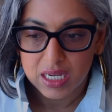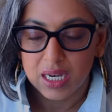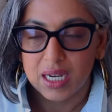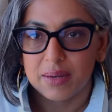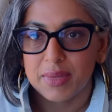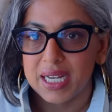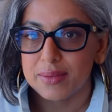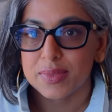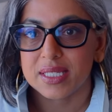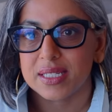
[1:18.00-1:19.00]
I
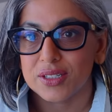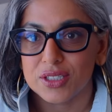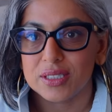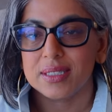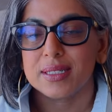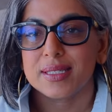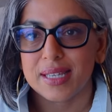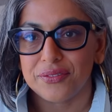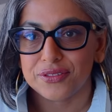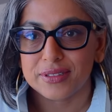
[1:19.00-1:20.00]
am still
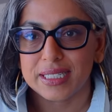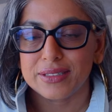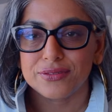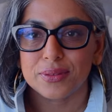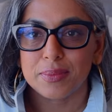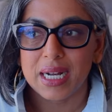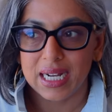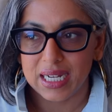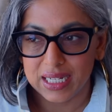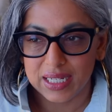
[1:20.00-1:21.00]
suffering from
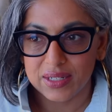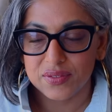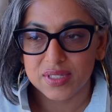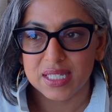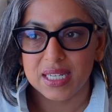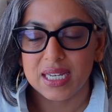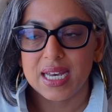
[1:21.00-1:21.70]
hives.